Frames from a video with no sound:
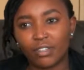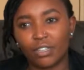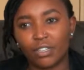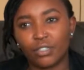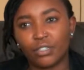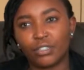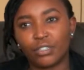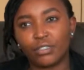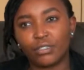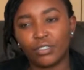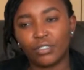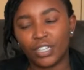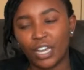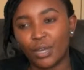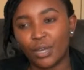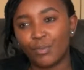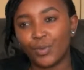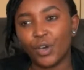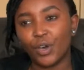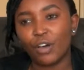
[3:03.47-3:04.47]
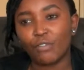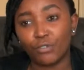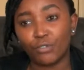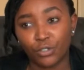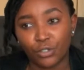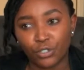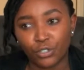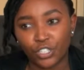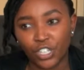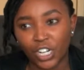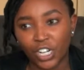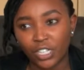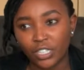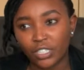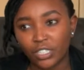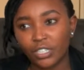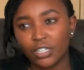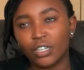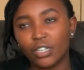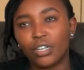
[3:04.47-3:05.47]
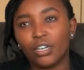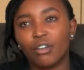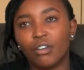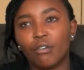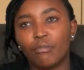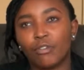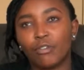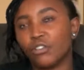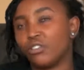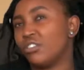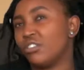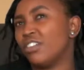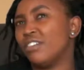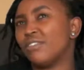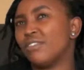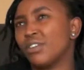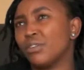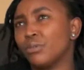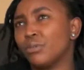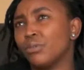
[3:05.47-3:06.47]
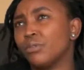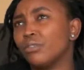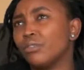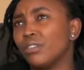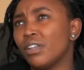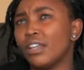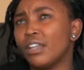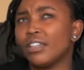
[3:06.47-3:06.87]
and time you have with your child, because you never know.